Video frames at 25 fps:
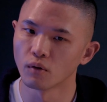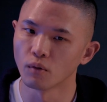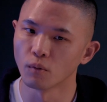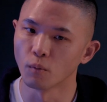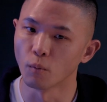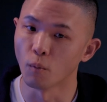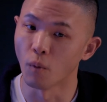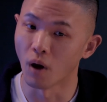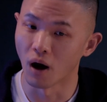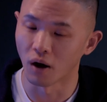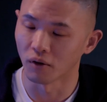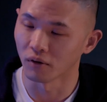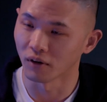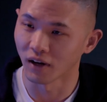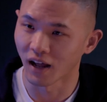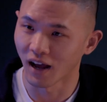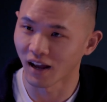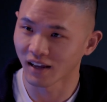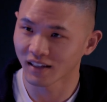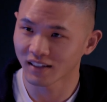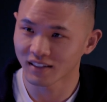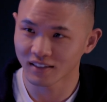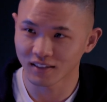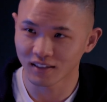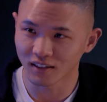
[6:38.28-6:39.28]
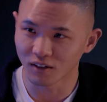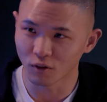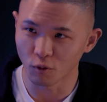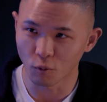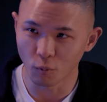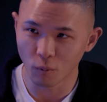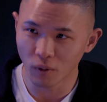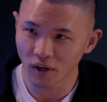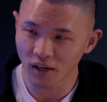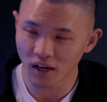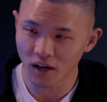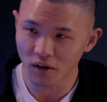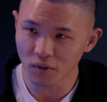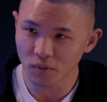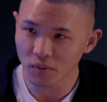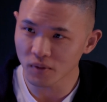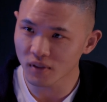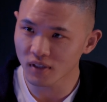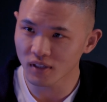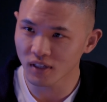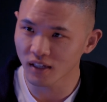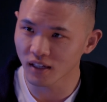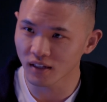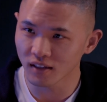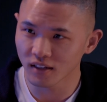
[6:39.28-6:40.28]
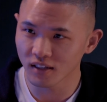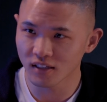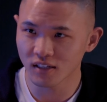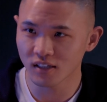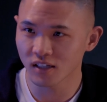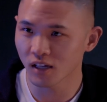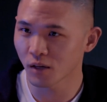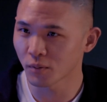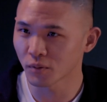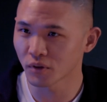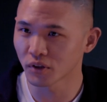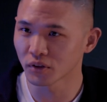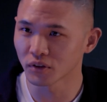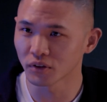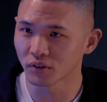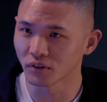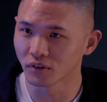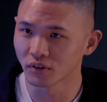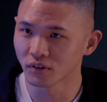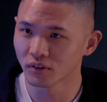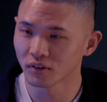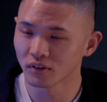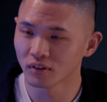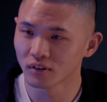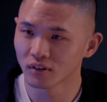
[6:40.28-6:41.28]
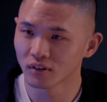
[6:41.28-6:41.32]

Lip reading: Wow, like what else can this camera do?